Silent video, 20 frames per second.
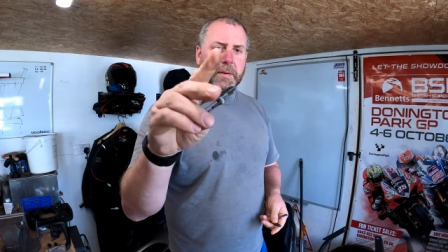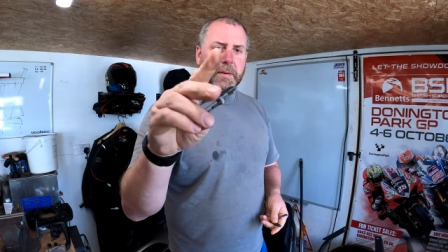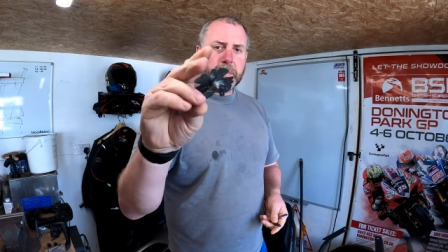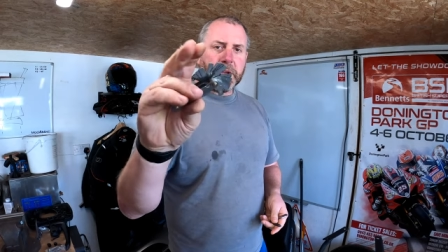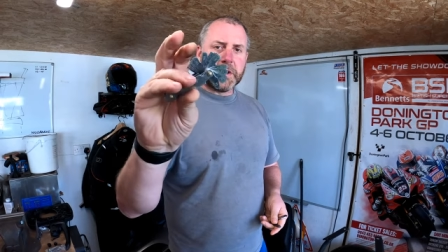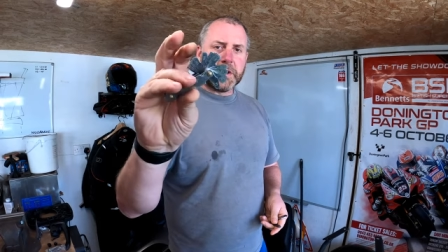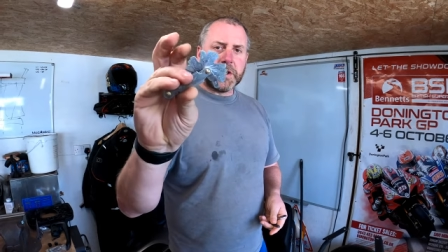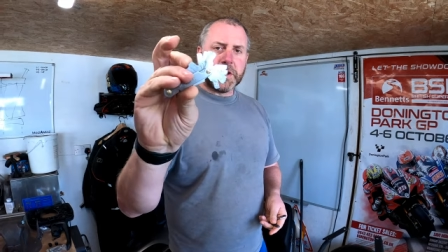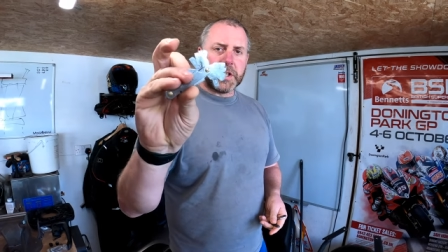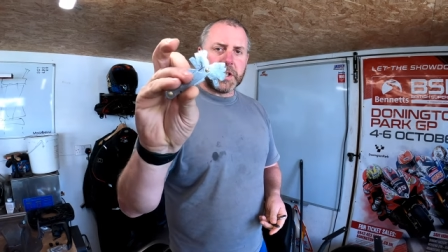thread
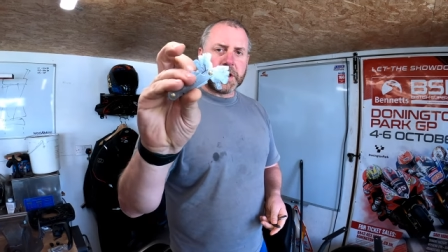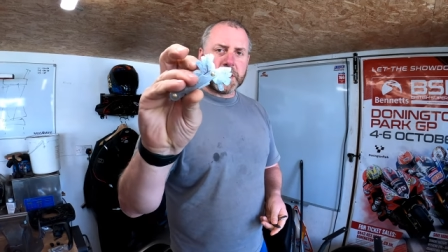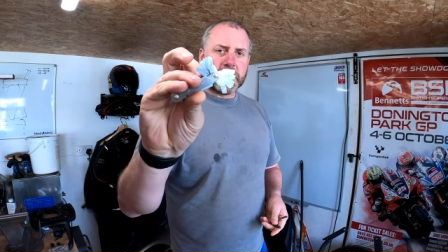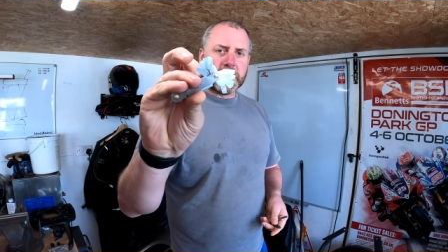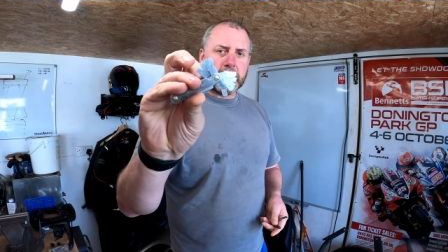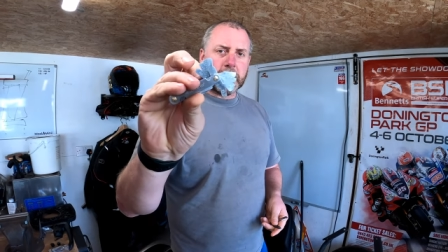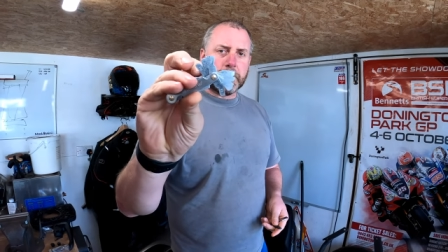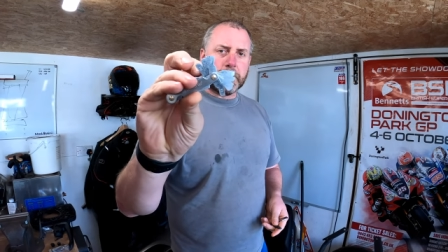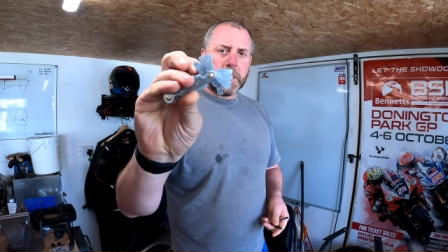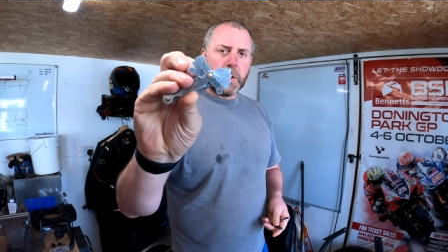pitches. You can
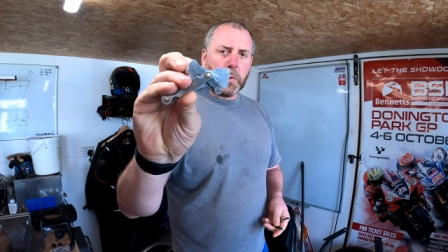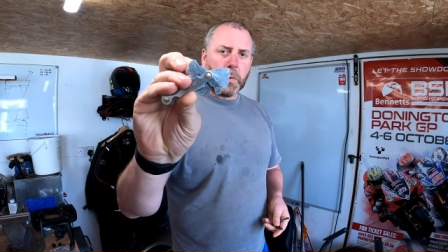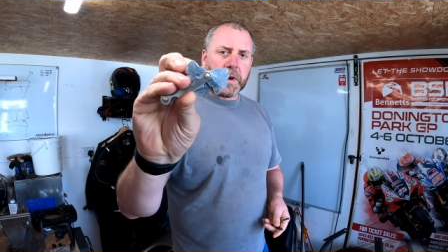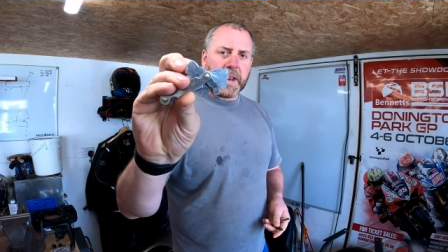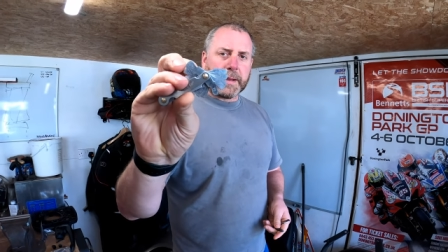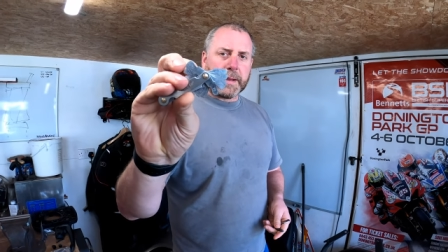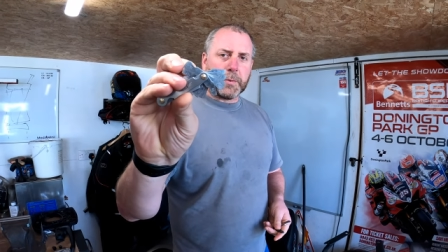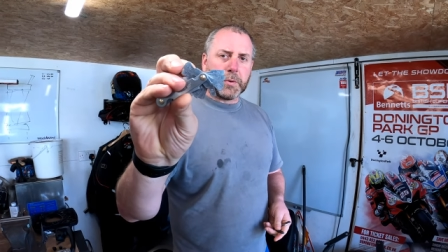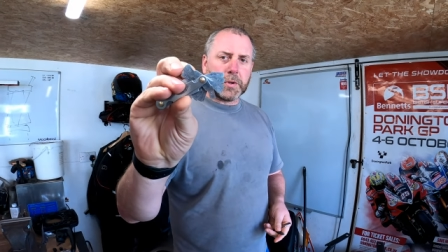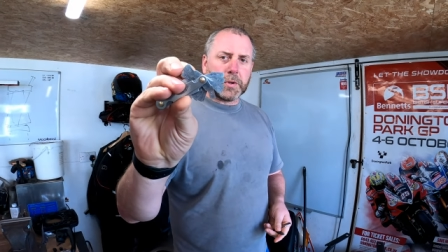see them all
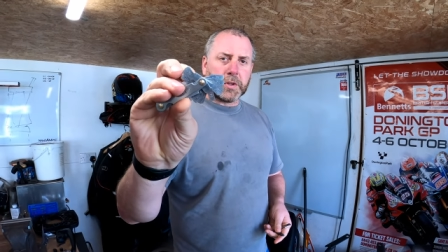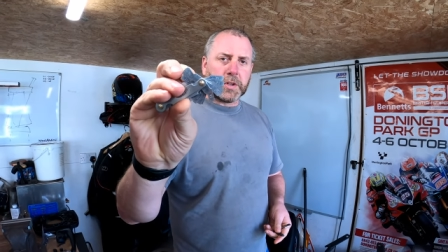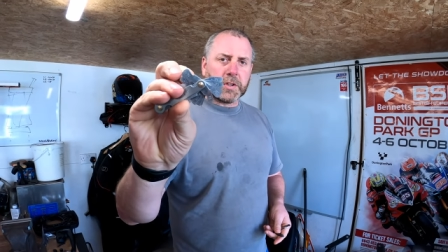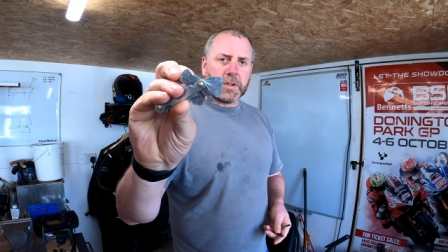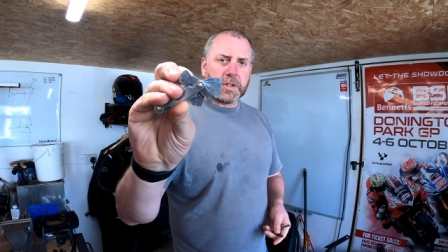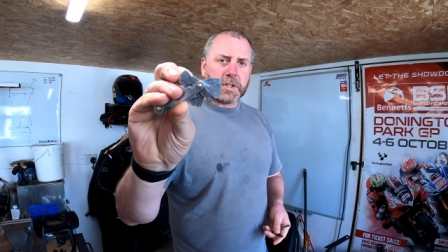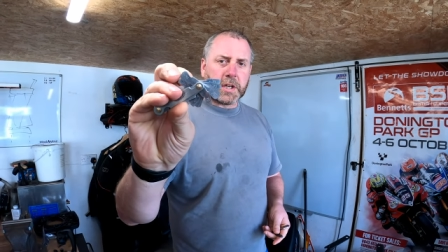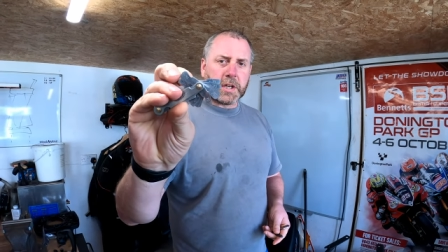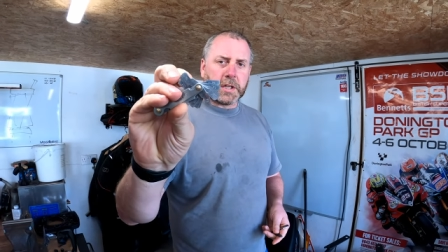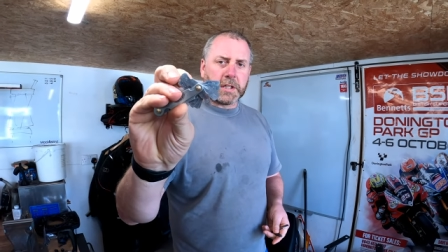labelled on the
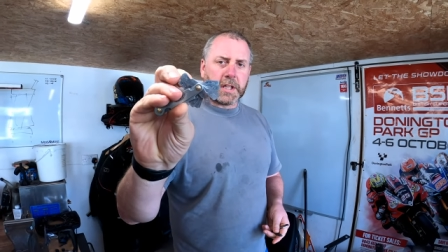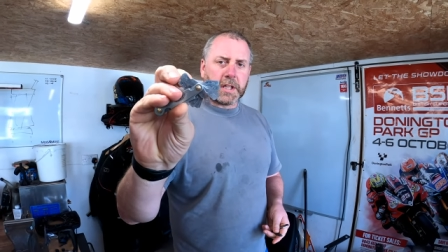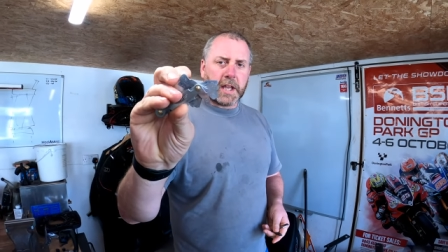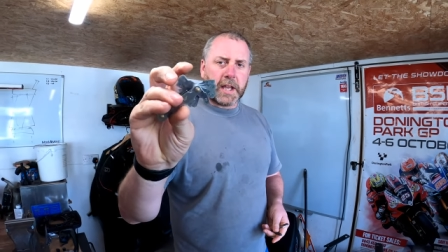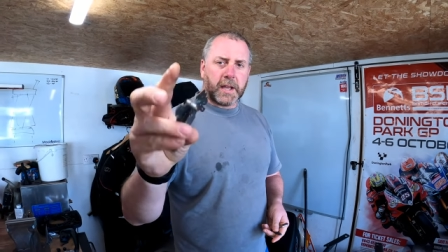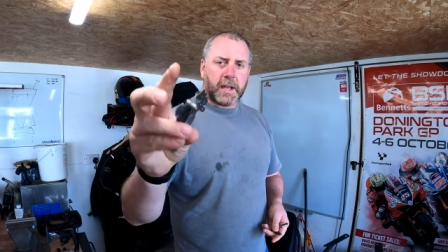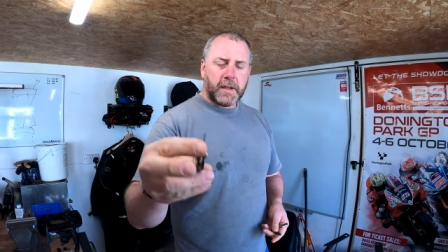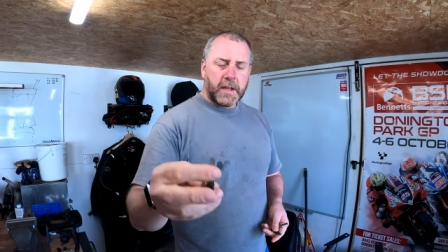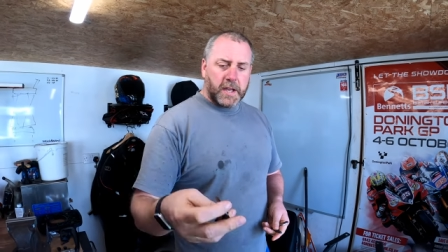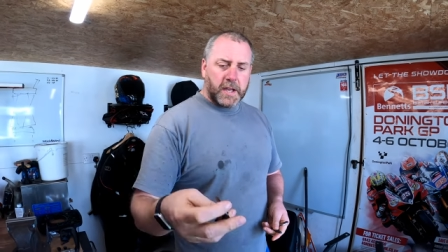other side
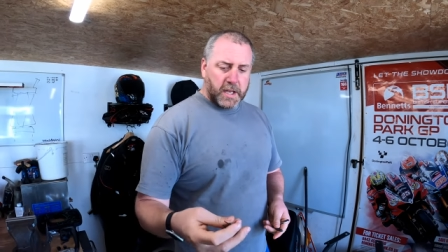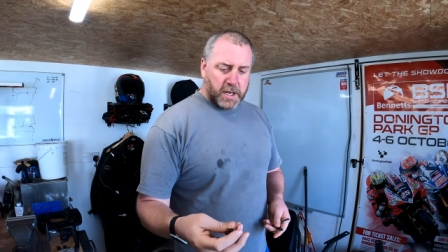there.